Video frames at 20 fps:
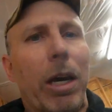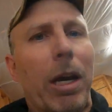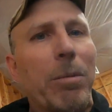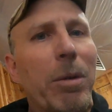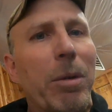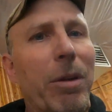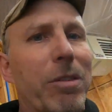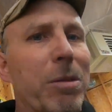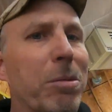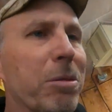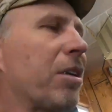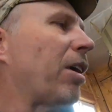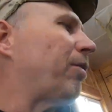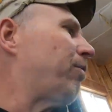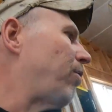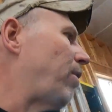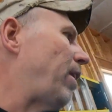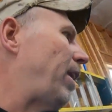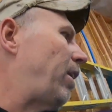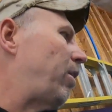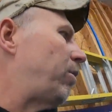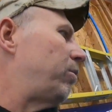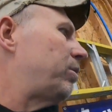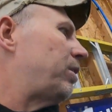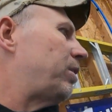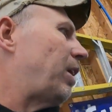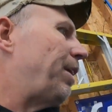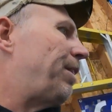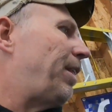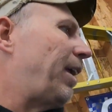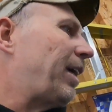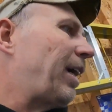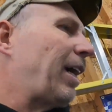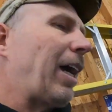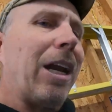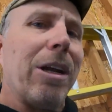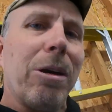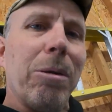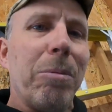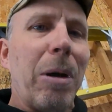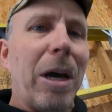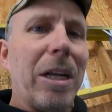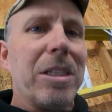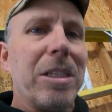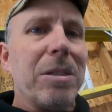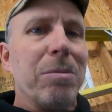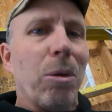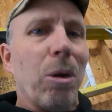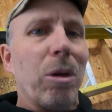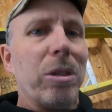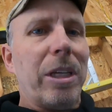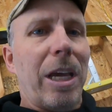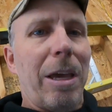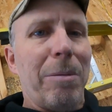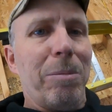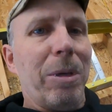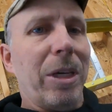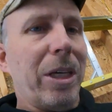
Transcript: I gotta move some stuff around. I think I gotta go buy some more tape